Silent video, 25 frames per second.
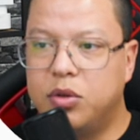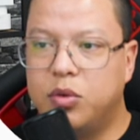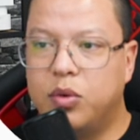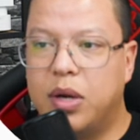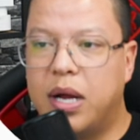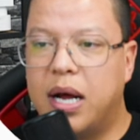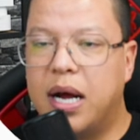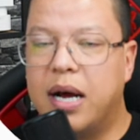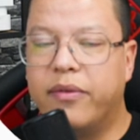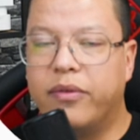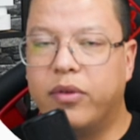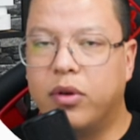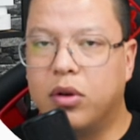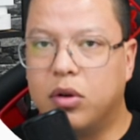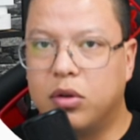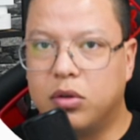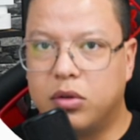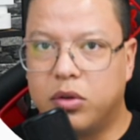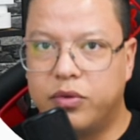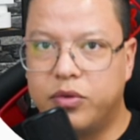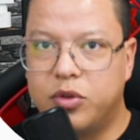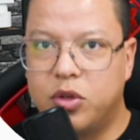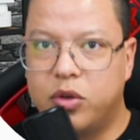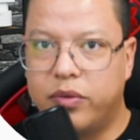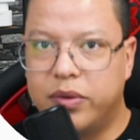You will have a
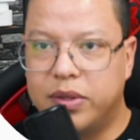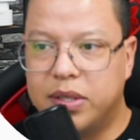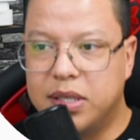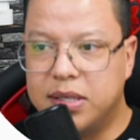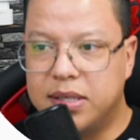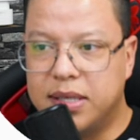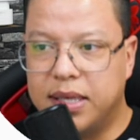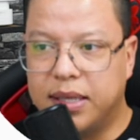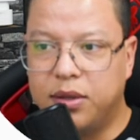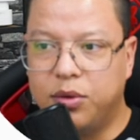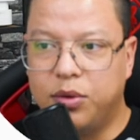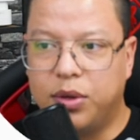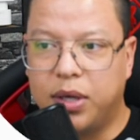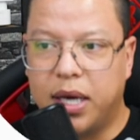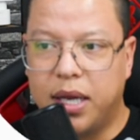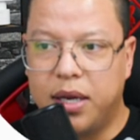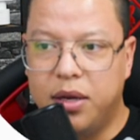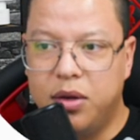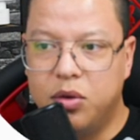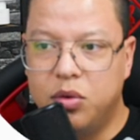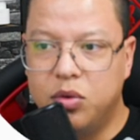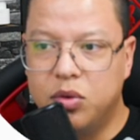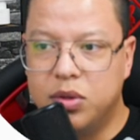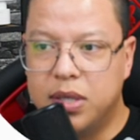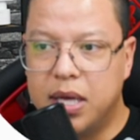lot of services that you
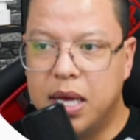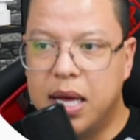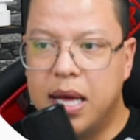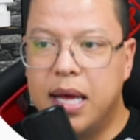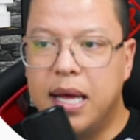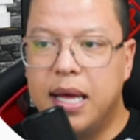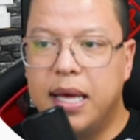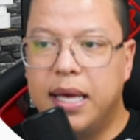can use